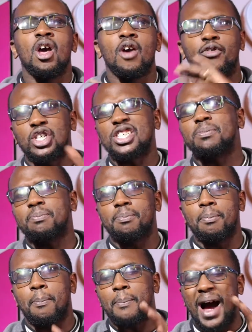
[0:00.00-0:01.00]
if you're just
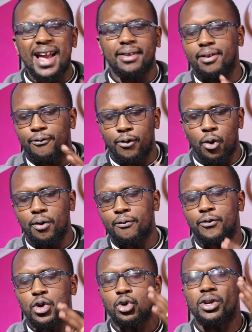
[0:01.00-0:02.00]
buying the phone
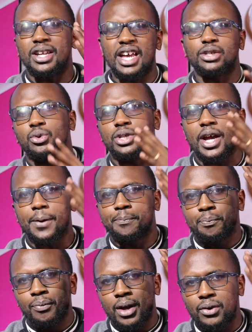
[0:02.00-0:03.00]
for your day-to-day
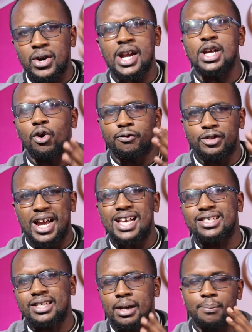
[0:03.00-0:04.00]
running of
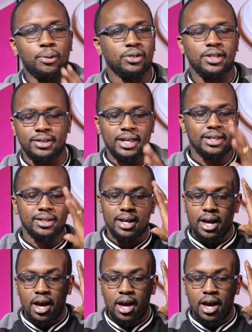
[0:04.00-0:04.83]
tasks and processes,